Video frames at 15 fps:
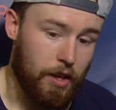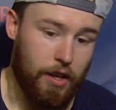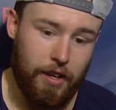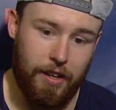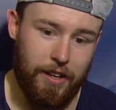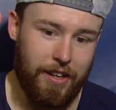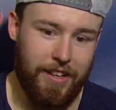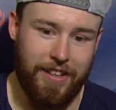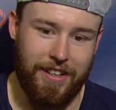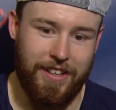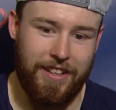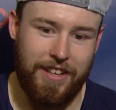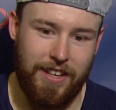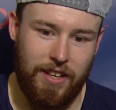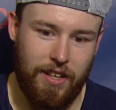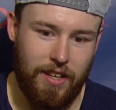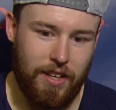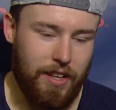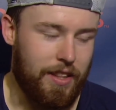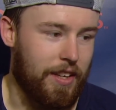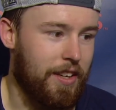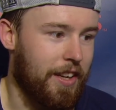
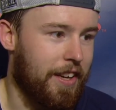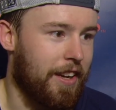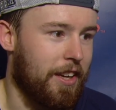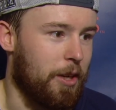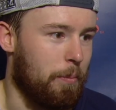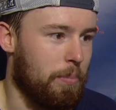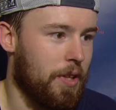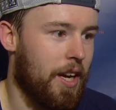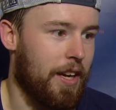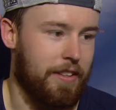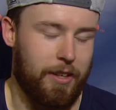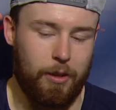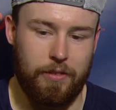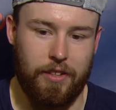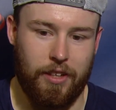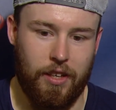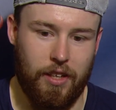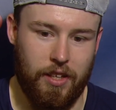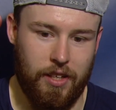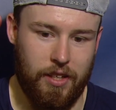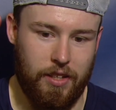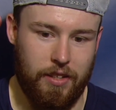I think I kind of blacked out
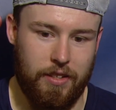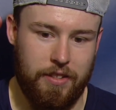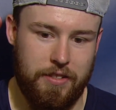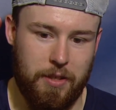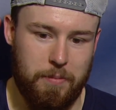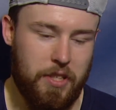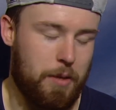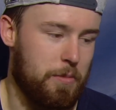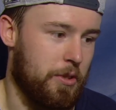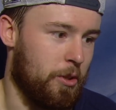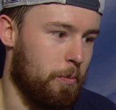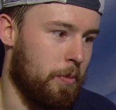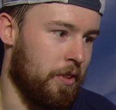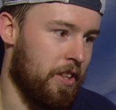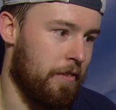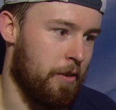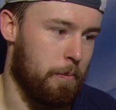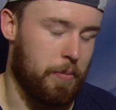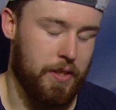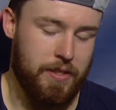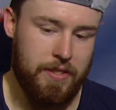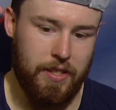there. Sometimes you don't believe it,
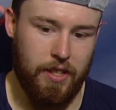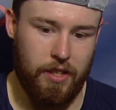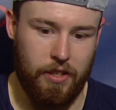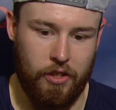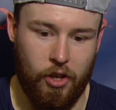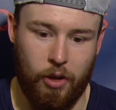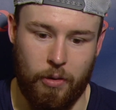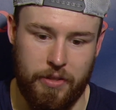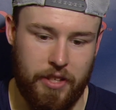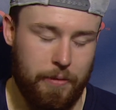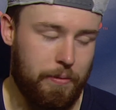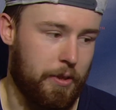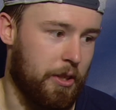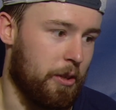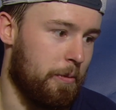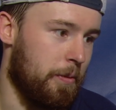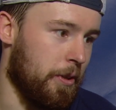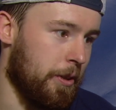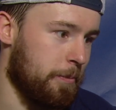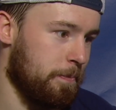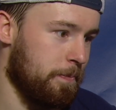but no, it was definitely a good feeling.